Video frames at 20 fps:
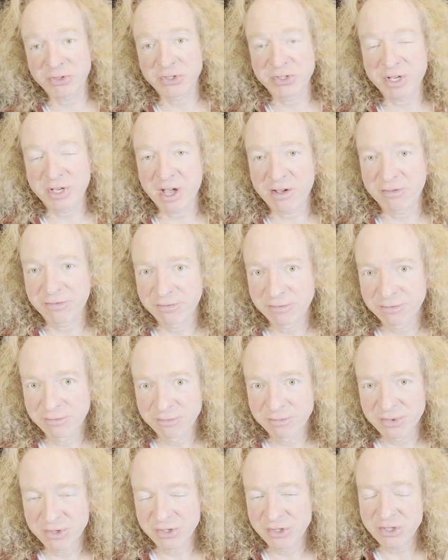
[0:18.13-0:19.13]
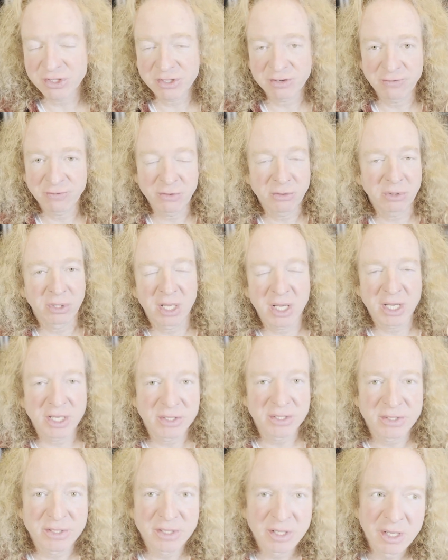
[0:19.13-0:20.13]
stuff. It's just a few
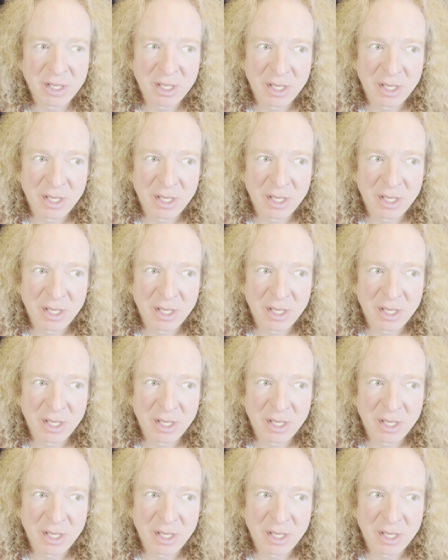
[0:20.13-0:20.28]
lines,